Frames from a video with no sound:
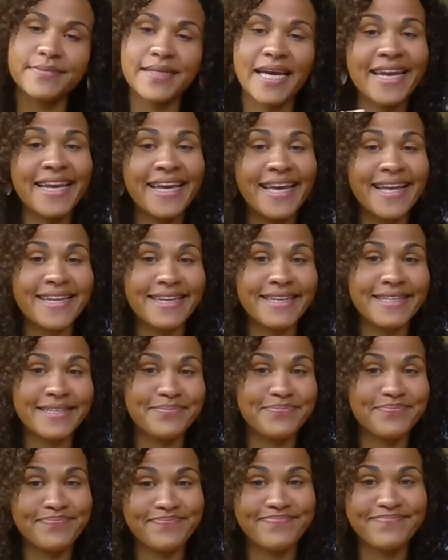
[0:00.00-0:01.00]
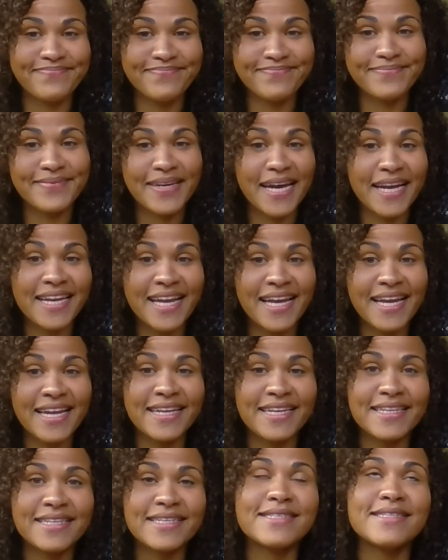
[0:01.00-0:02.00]
I get it. I get
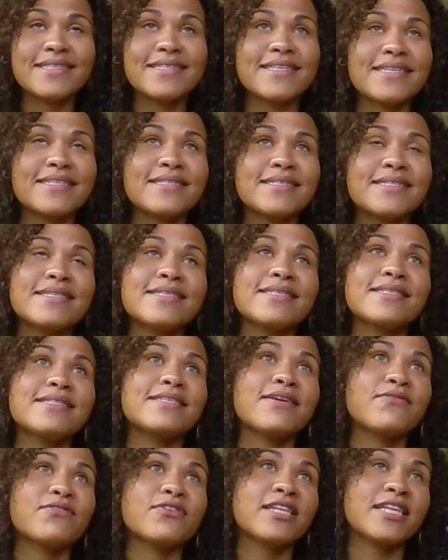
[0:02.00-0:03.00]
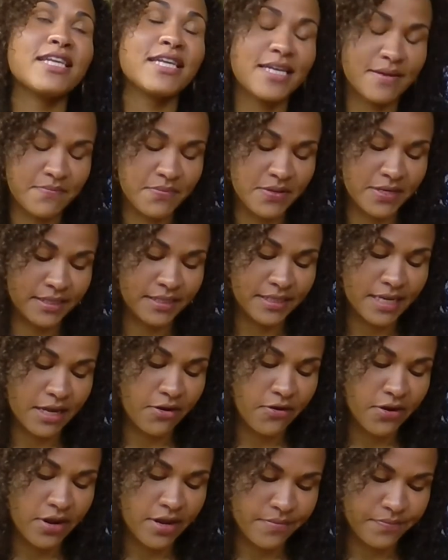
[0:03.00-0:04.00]
it. It definitely can be
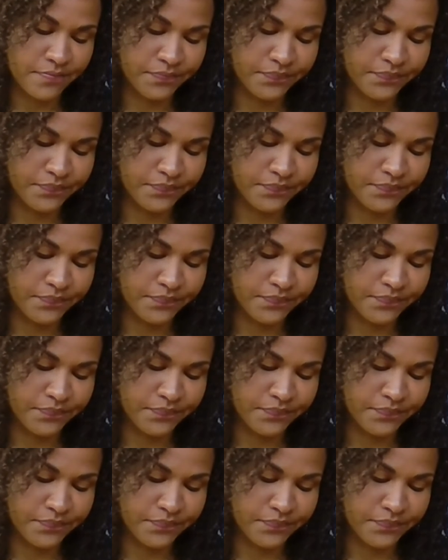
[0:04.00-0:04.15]
scary.